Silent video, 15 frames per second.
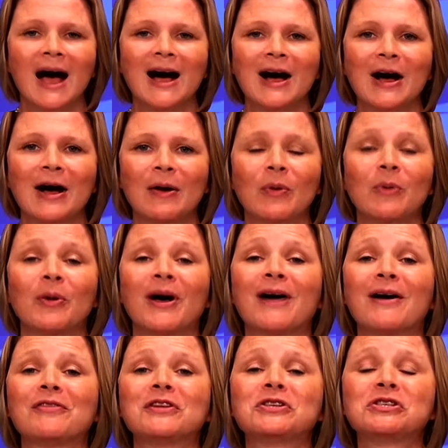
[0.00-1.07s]
Uh, we will
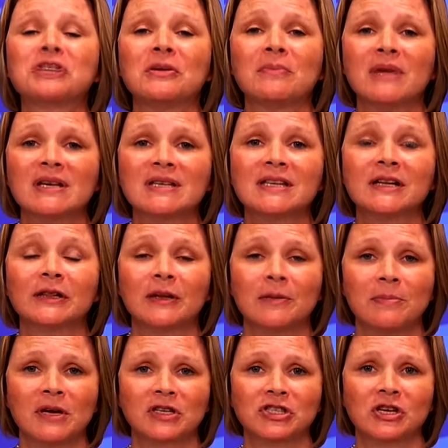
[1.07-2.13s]
have the gymnast, the
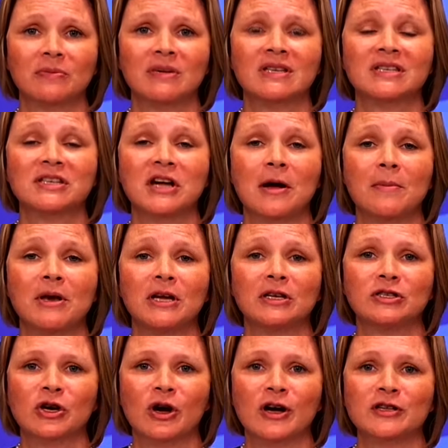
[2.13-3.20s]
Olympic gymnast
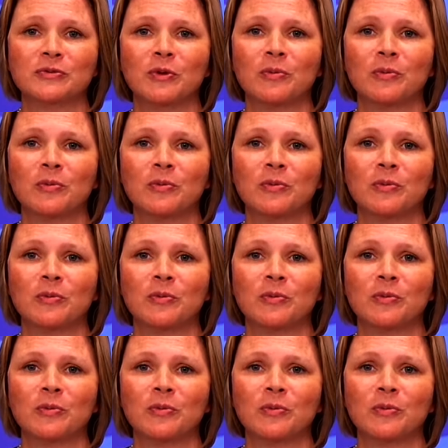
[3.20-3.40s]
Dominique Dawes,